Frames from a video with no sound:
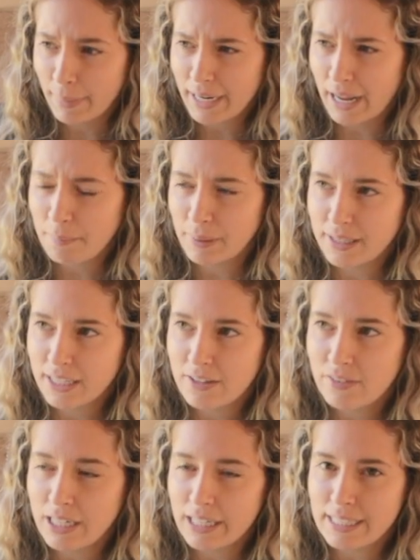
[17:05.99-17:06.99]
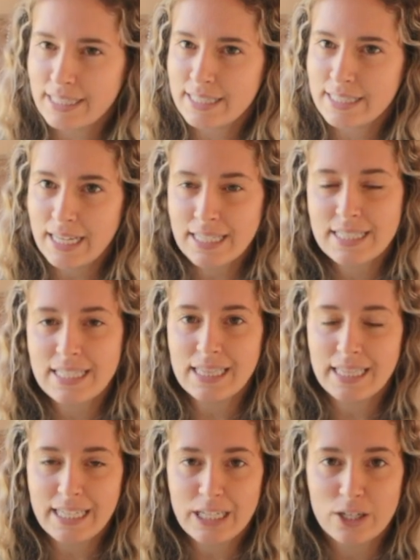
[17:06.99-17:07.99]
But I believe it is 60
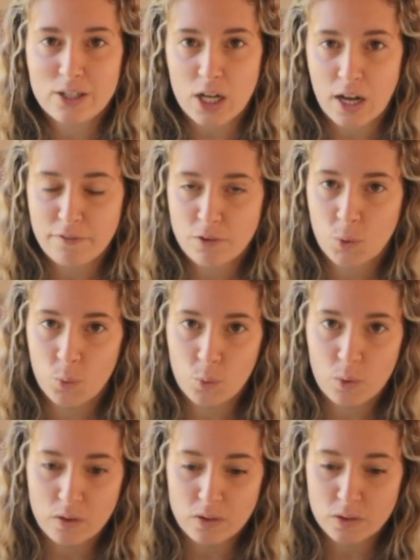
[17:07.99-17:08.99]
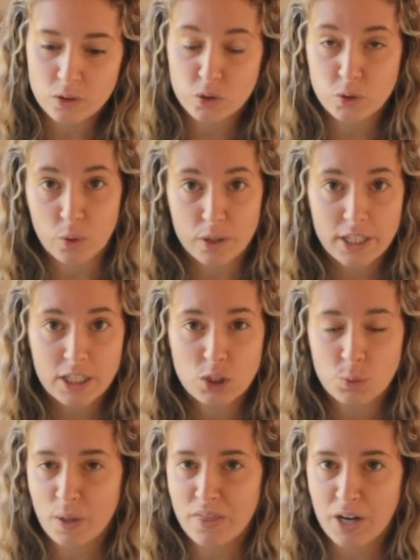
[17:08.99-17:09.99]
liters of cool
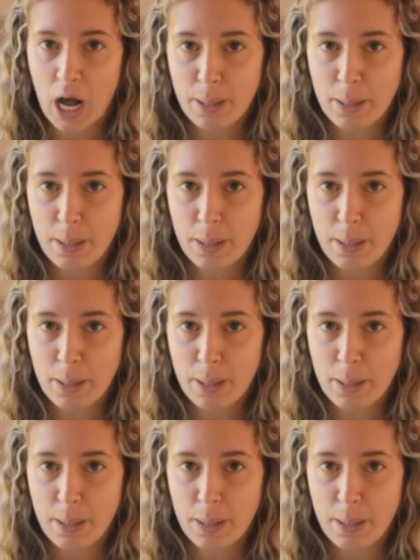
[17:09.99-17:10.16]
storage with an